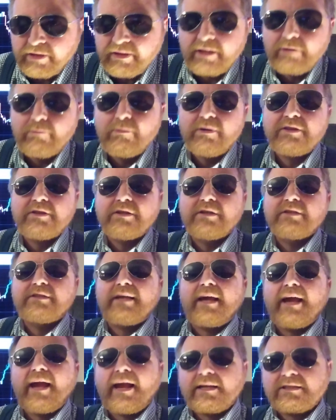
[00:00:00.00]
And then with the
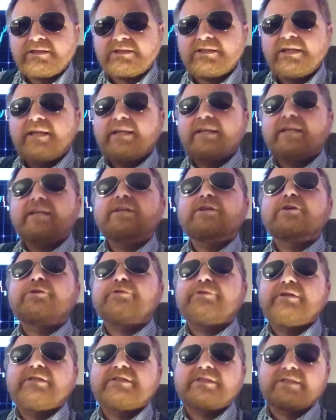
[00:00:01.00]
tax
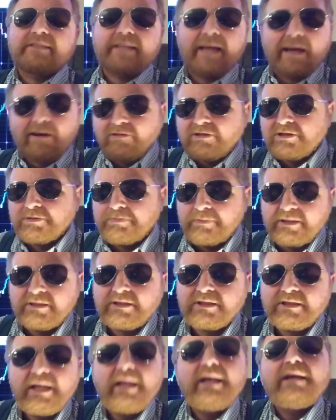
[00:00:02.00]
increase
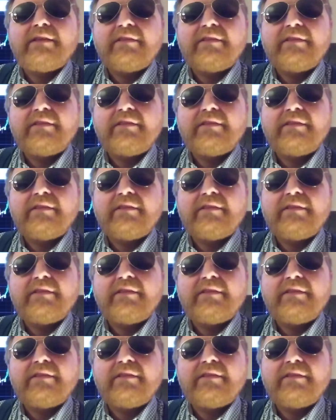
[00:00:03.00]
announcements,